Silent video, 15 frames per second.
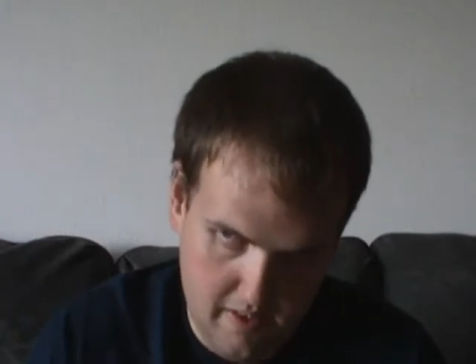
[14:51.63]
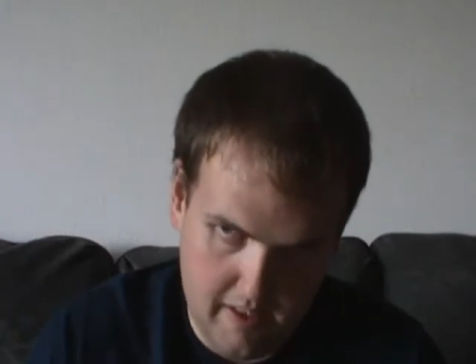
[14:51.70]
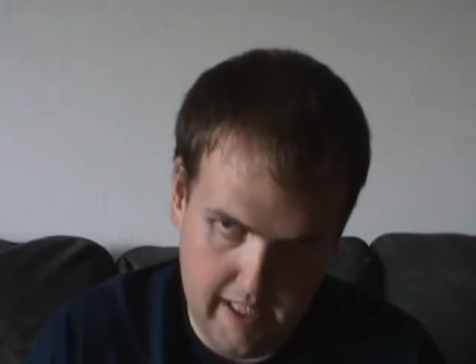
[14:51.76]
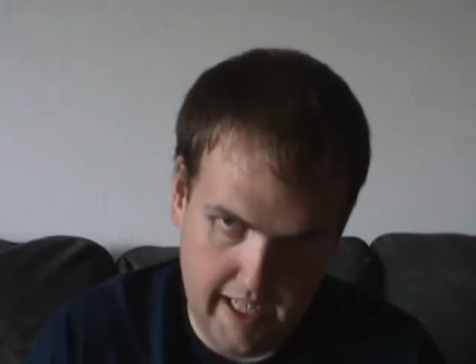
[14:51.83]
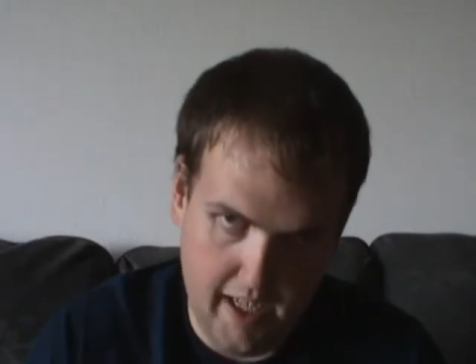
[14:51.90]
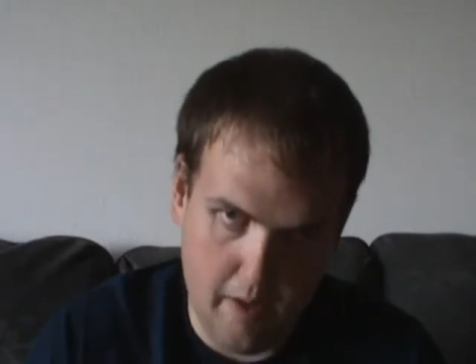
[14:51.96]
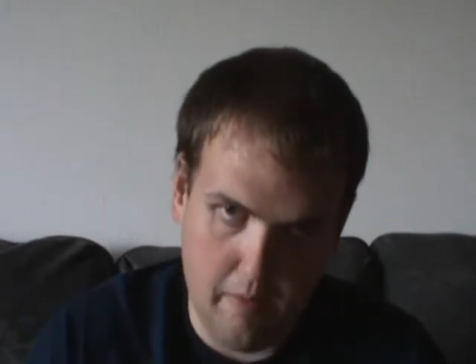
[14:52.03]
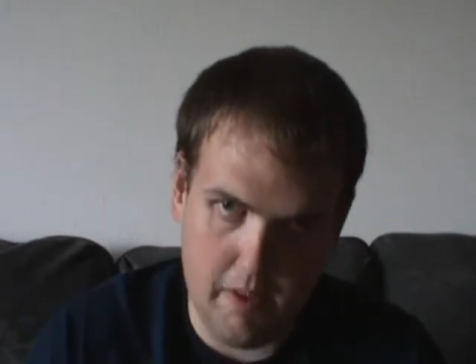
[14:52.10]

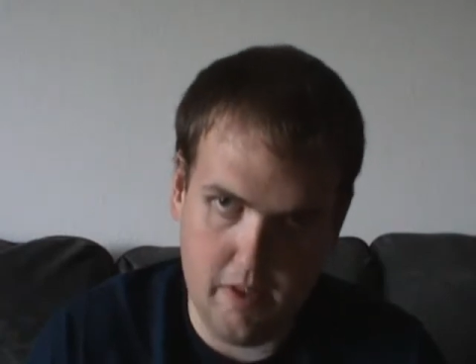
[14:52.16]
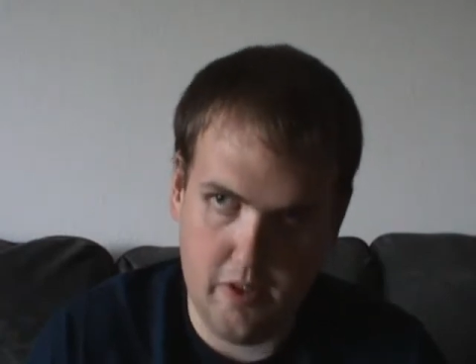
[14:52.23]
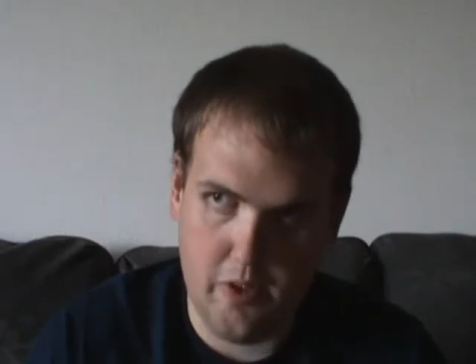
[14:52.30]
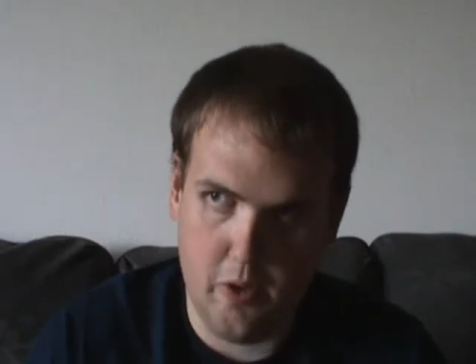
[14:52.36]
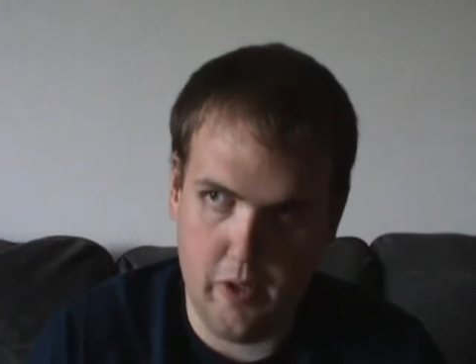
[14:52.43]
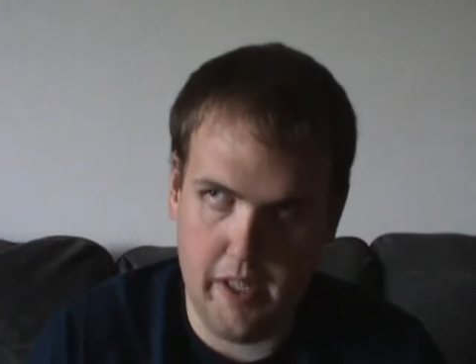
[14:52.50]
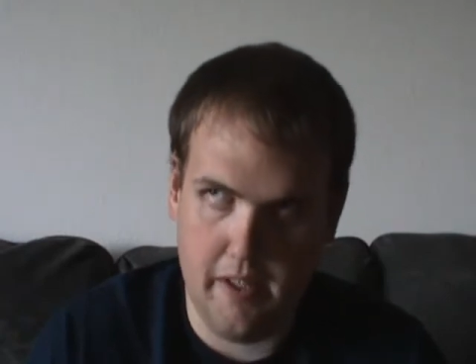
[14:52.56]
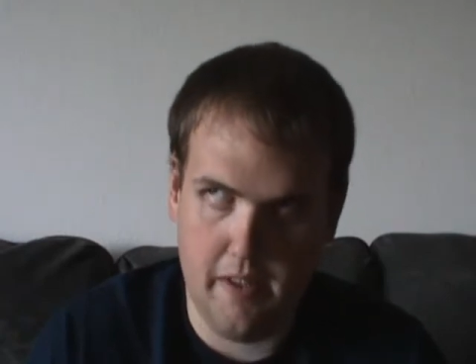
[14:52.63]
they come and
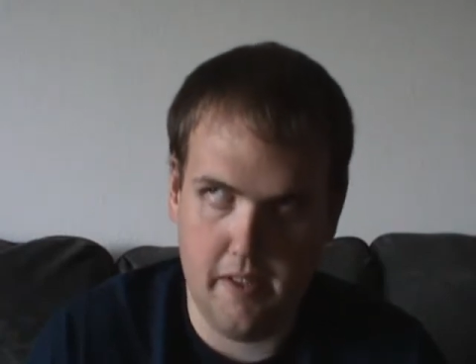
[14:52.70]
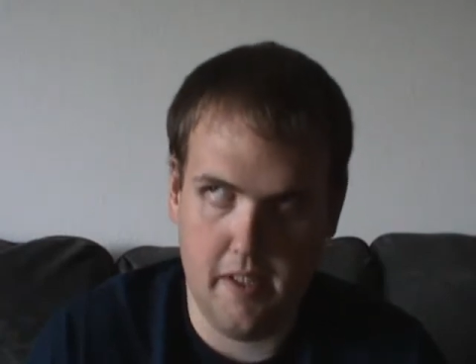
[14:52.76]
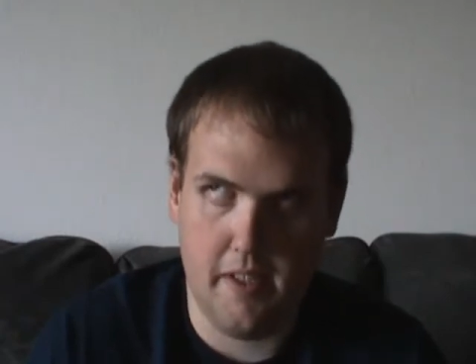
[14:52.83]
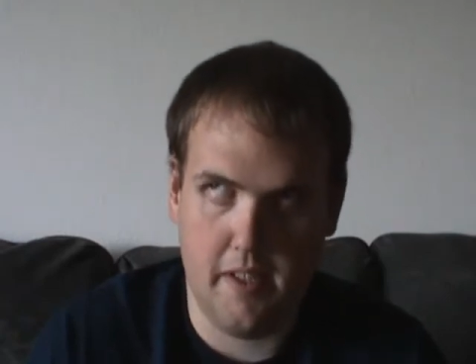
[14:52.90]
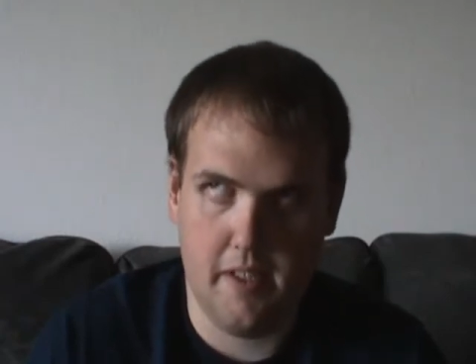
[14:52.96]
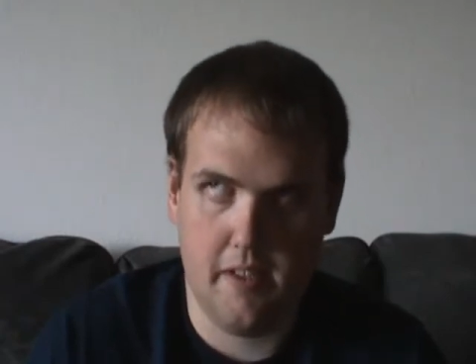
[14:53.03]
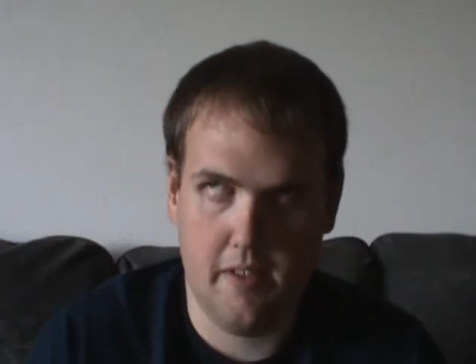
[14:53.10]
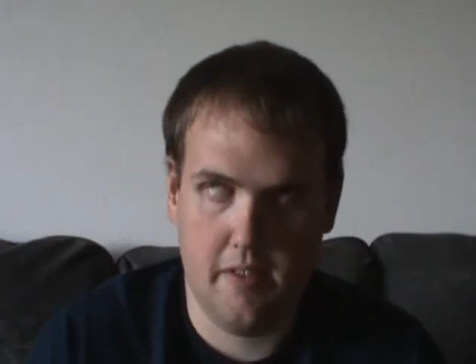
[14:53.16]
show you
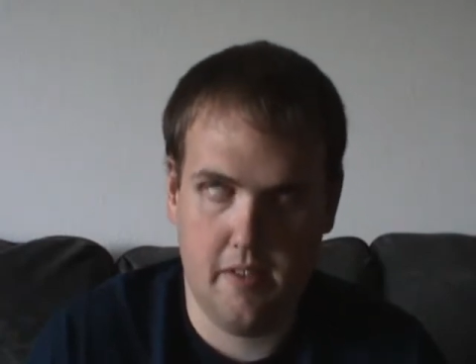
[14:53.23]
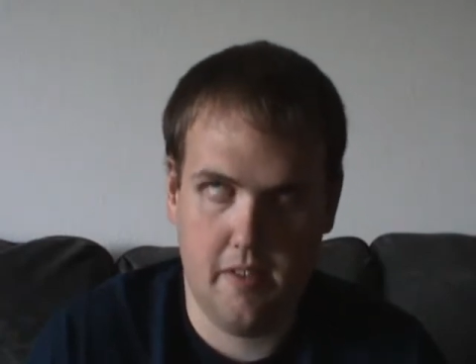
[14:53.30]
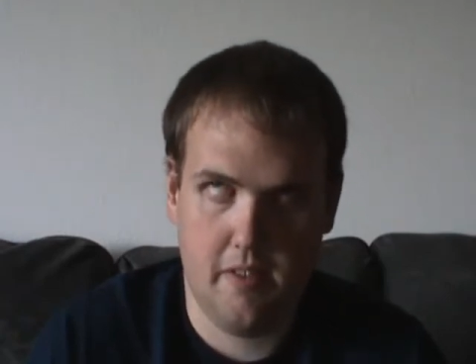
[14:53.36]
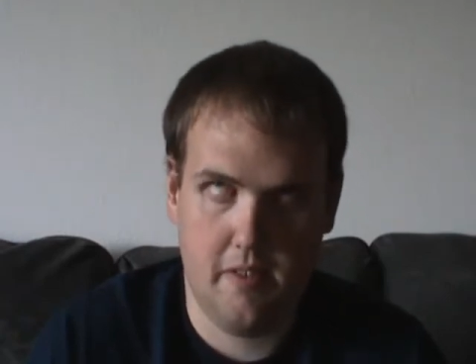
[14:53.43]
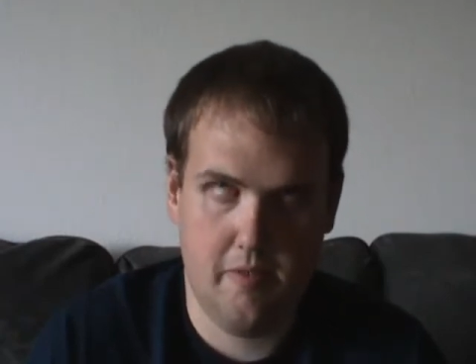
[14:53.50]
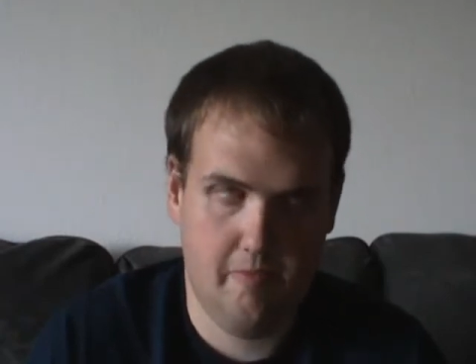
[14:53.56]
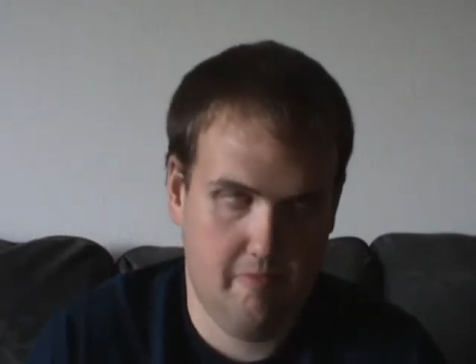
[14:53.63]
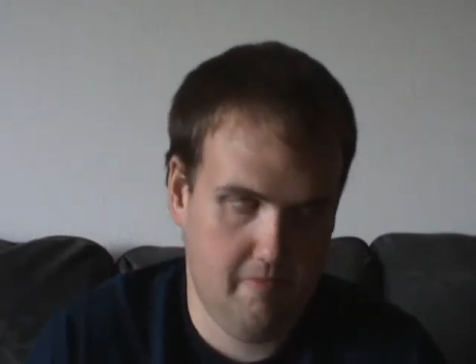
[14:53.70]

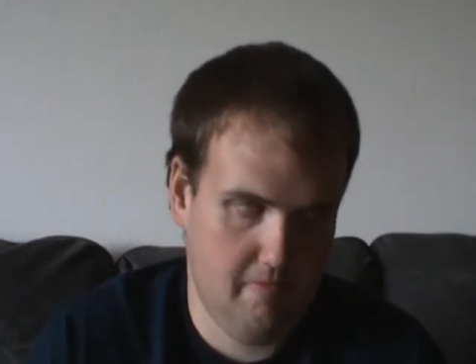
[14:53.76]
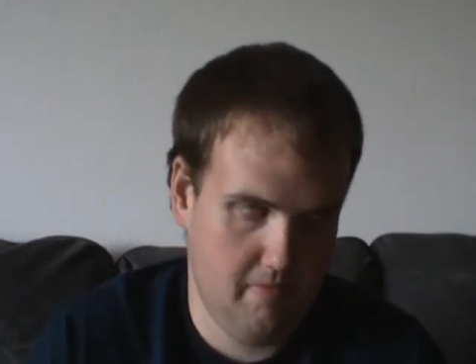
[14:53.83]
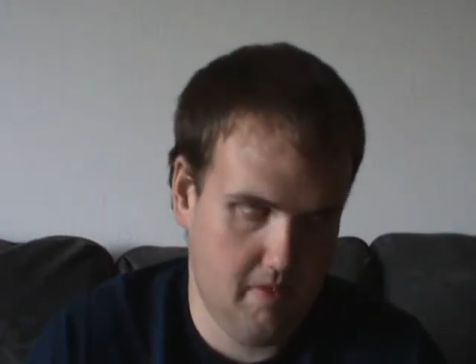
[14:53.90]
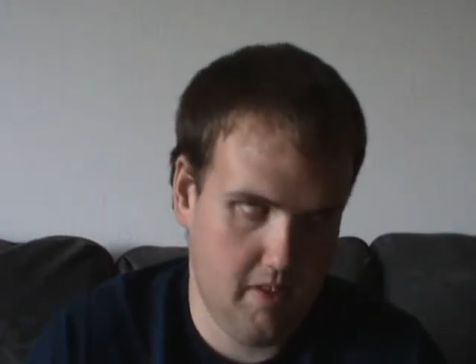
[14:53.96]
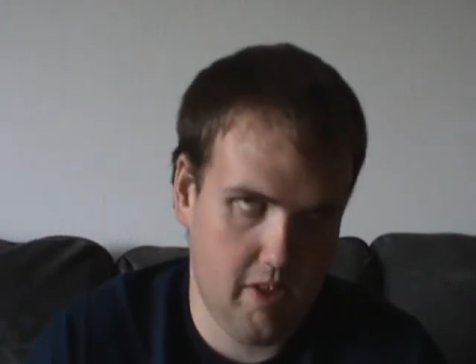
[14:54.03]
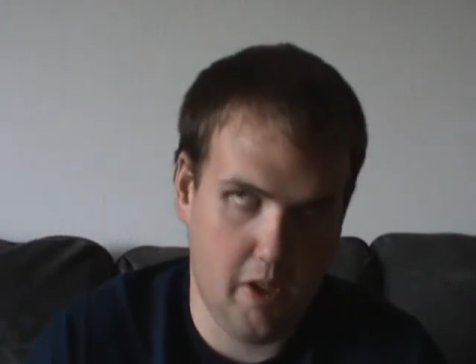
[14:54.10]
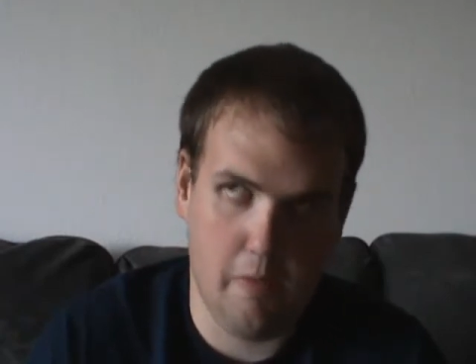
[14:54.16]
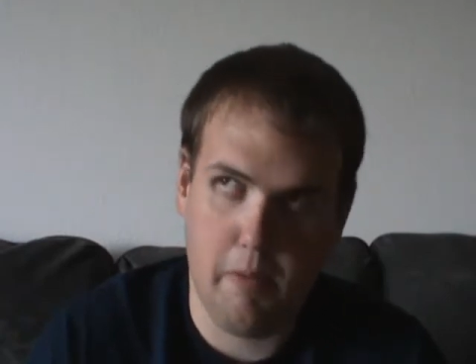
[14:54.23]

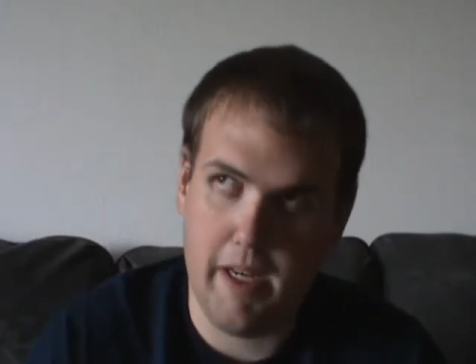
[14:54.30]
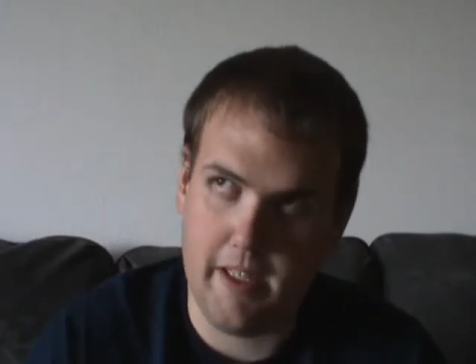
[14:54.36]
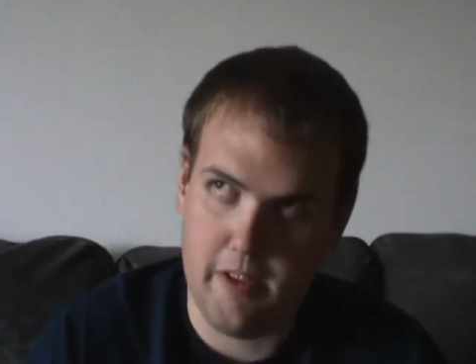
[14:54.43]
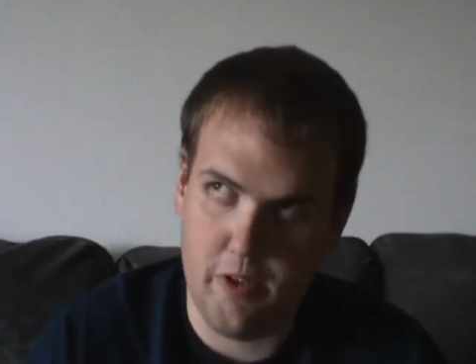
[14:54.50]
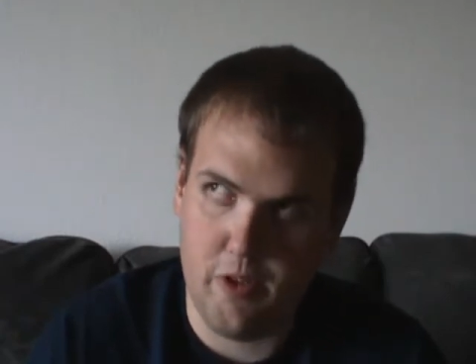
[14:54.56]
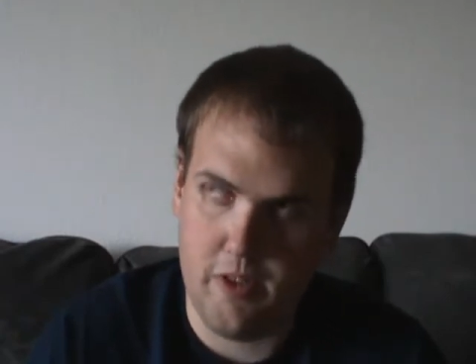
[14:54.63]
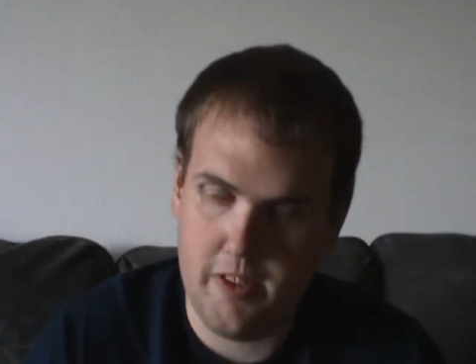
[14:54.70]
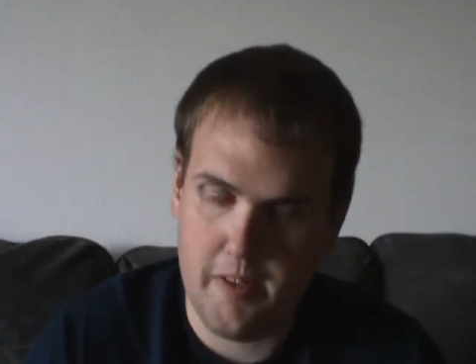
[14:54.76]
your
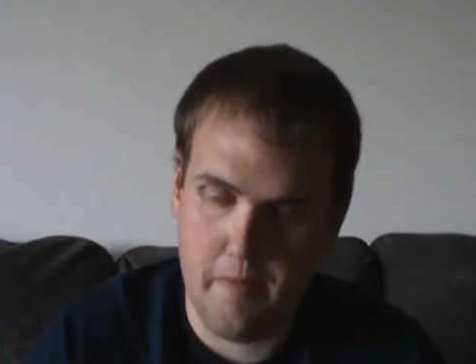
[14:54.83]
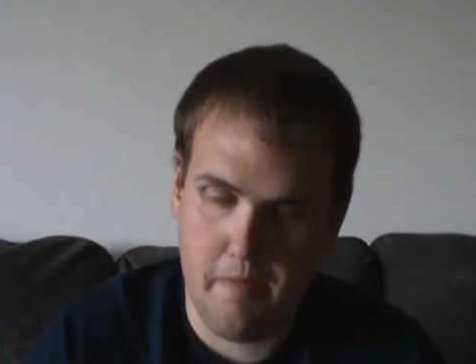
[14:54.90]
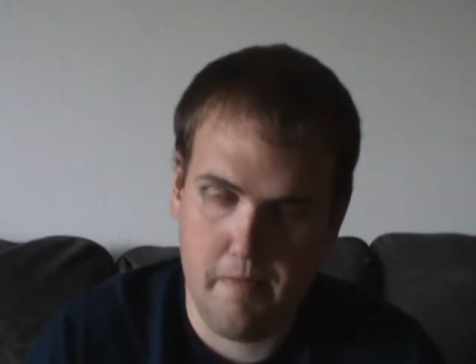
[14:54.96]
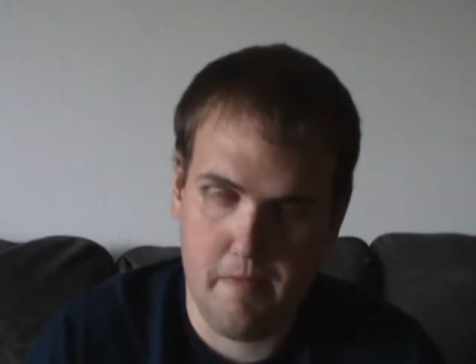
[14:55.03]
pictures,